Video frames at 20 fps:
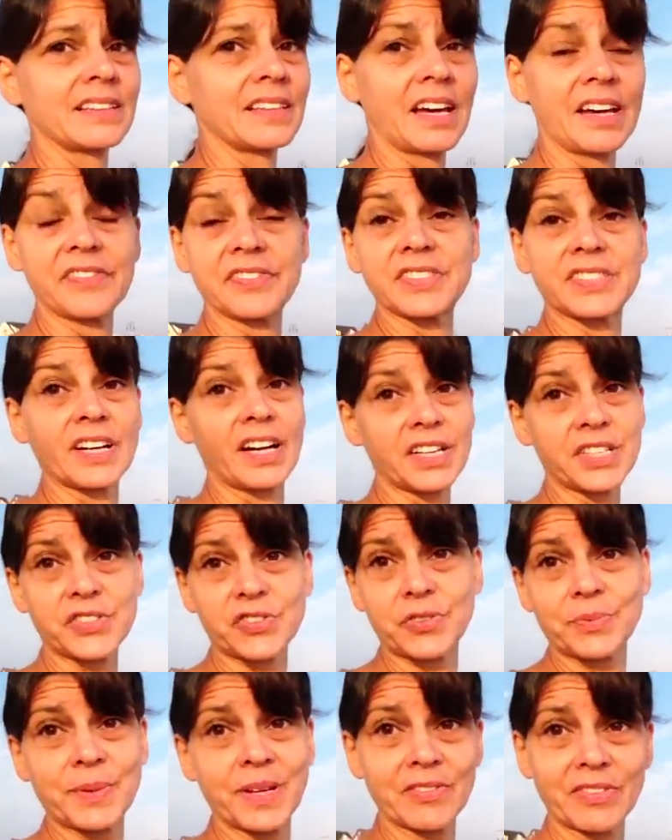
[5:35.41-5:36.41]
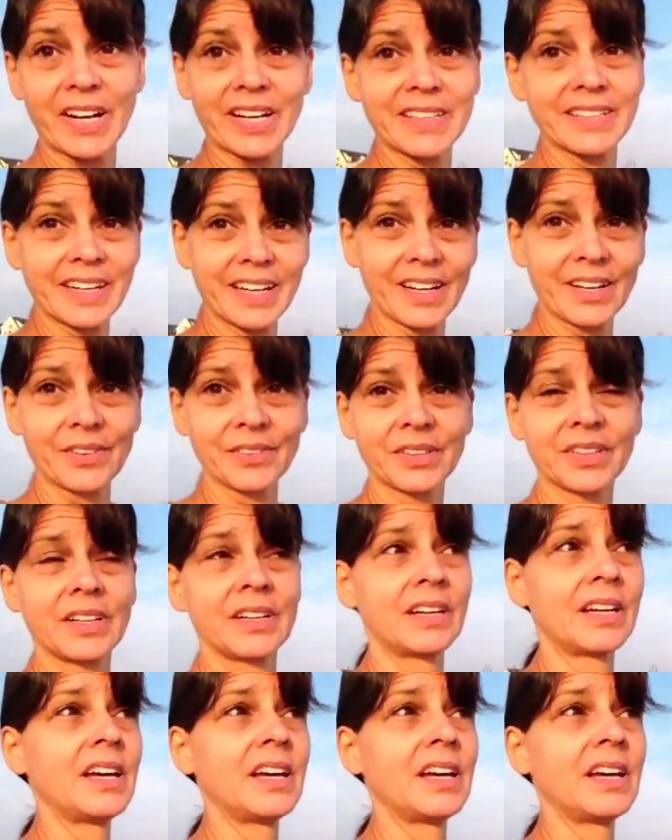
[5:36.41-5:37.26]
that life sucks for me right now,